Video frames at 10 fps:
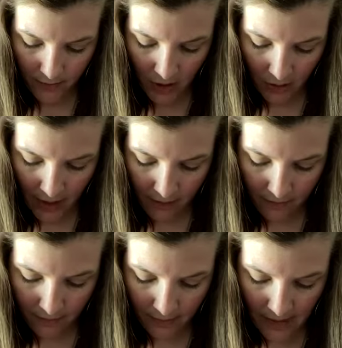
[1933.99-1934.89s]
Okay,
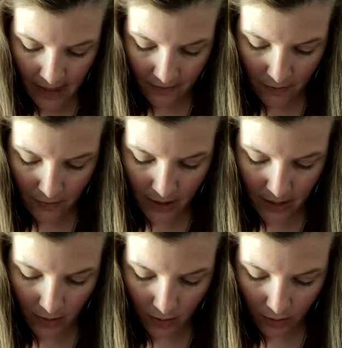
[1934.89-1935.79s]
now I have a
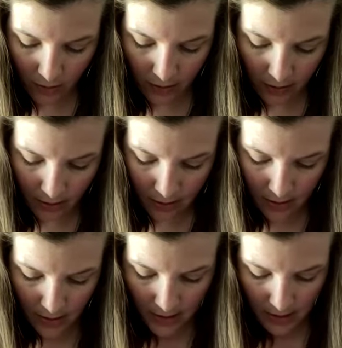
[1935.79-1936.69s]
big old
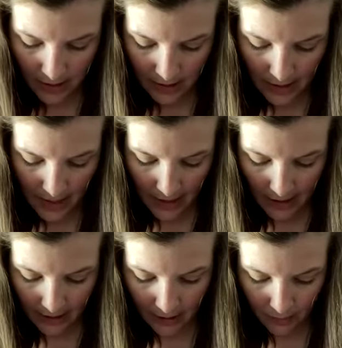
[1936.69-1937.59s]
knot
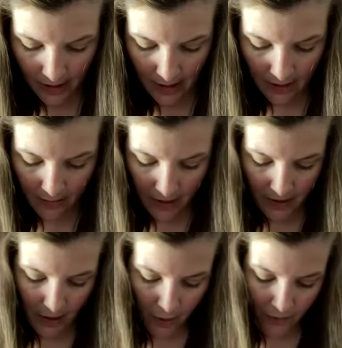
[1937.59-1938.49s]
at the bottom. There we
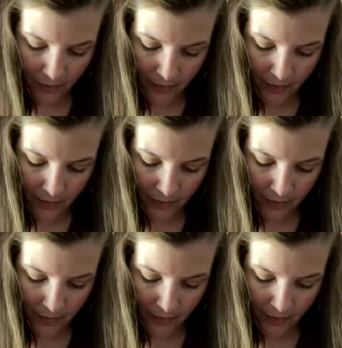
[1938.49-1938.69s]
go.